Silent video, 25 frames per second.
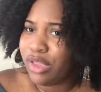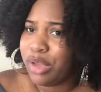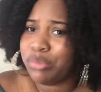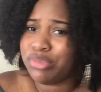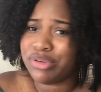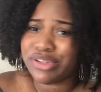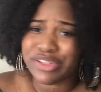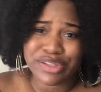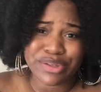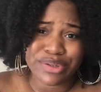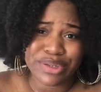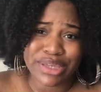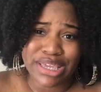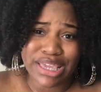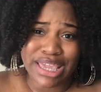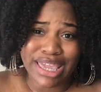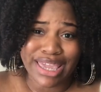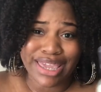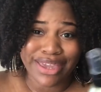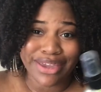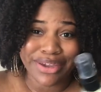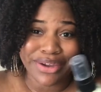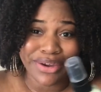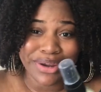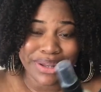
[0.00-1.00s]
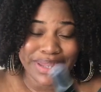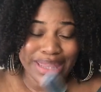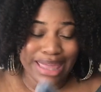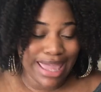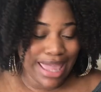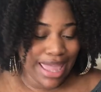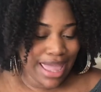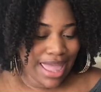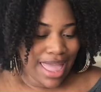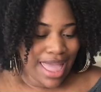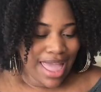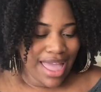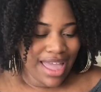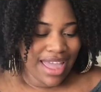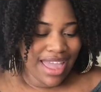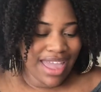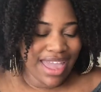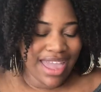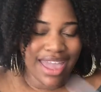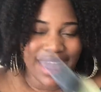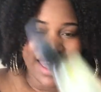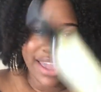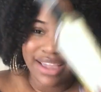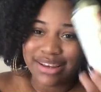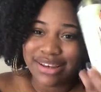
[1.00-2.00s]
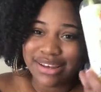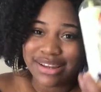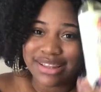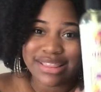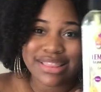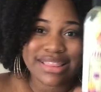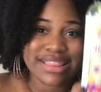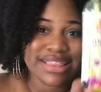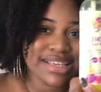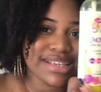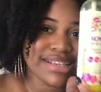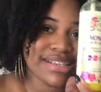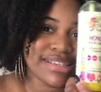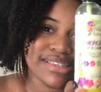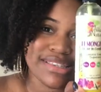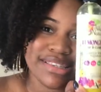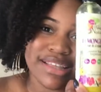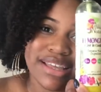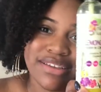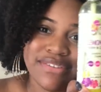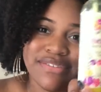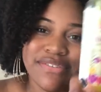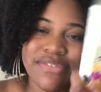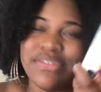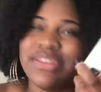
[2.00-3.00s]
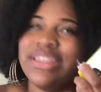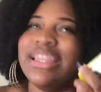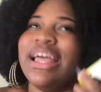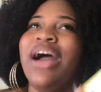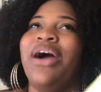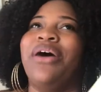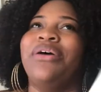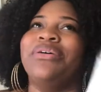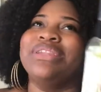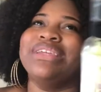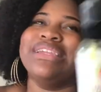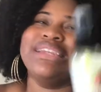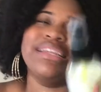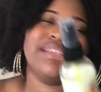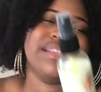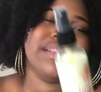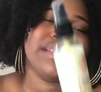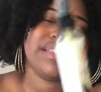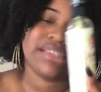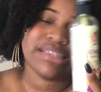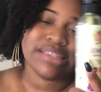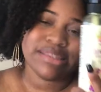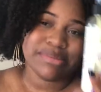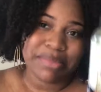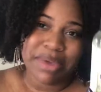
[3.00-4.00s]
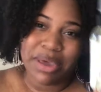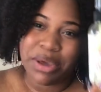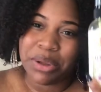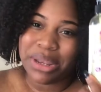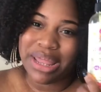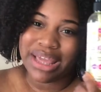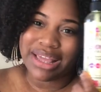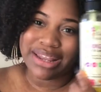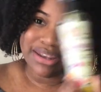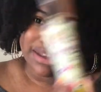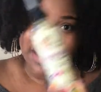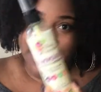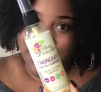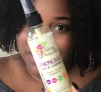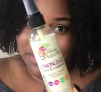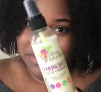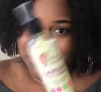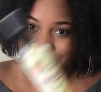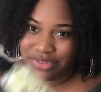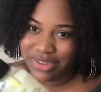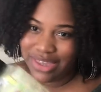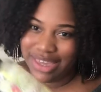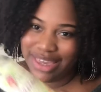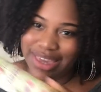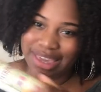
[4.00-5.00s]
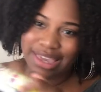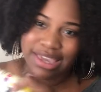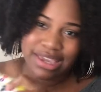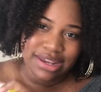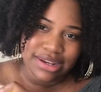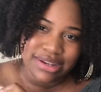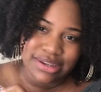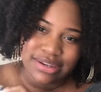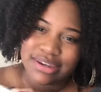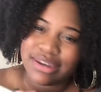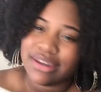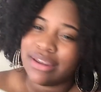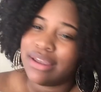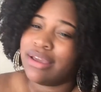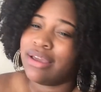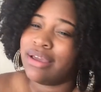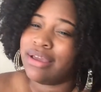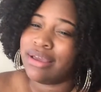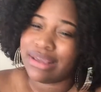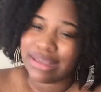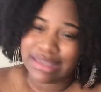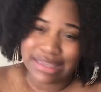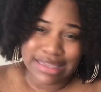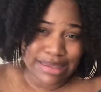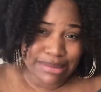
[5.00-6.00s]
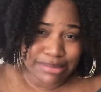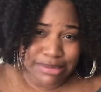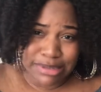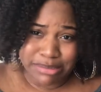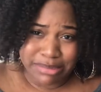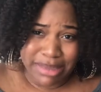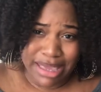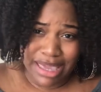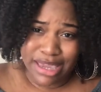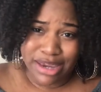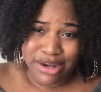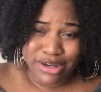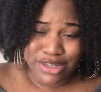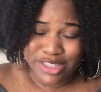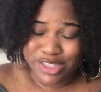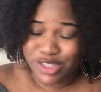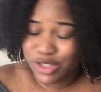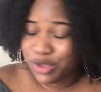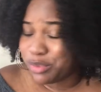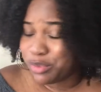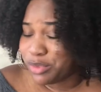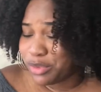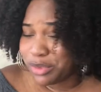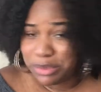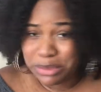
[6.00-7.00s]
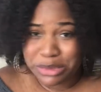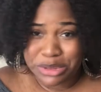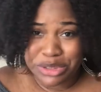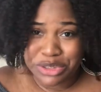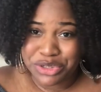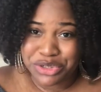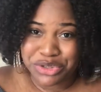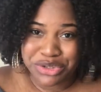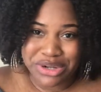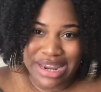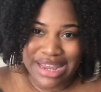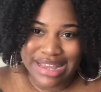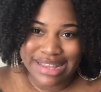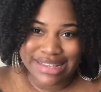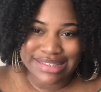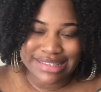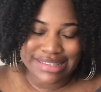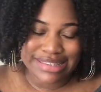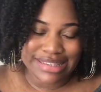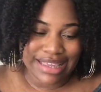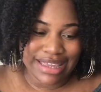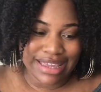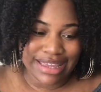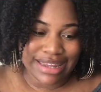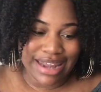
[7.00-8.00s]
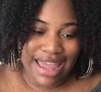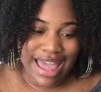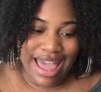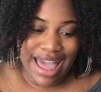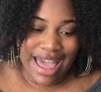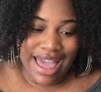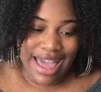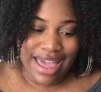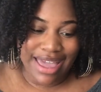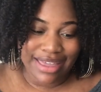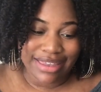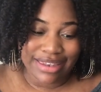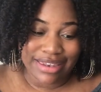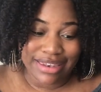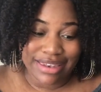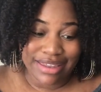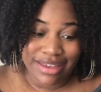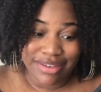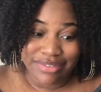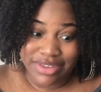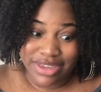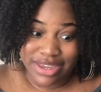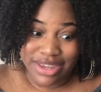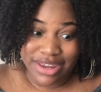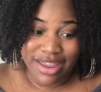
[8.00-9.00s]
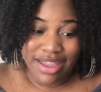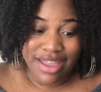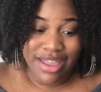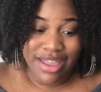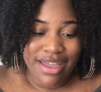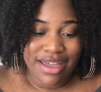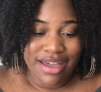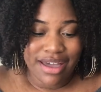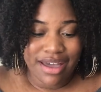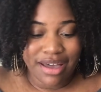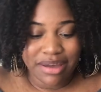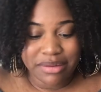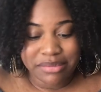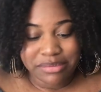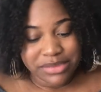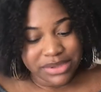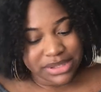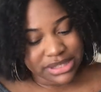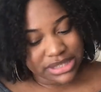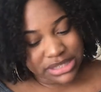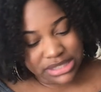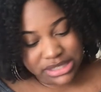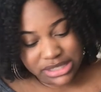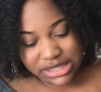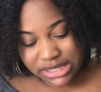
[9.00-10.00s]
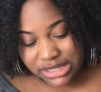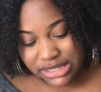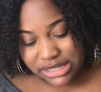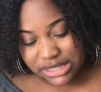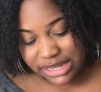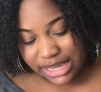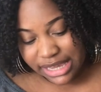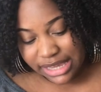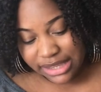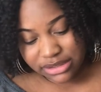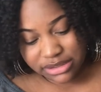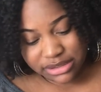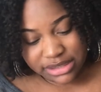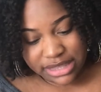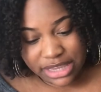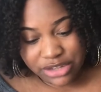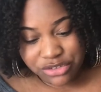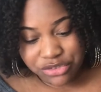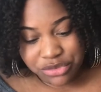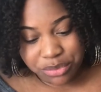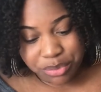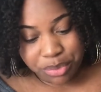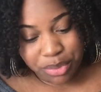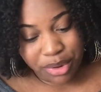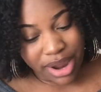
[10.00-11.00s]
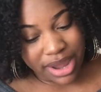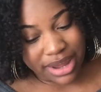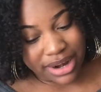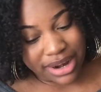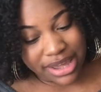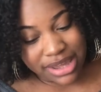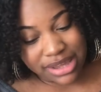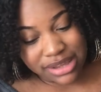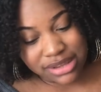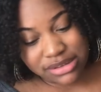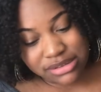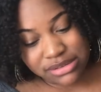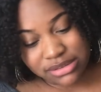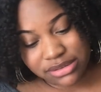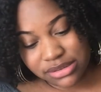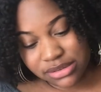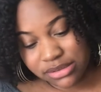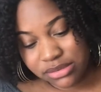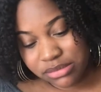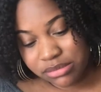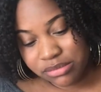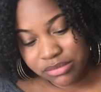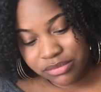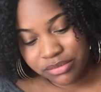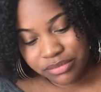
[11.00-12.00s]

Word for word: Brazilian kinky curly. And this stuff, not only does it smell like love, it keeps my hair super moisturized and I love it. Um, it says it contains natural products.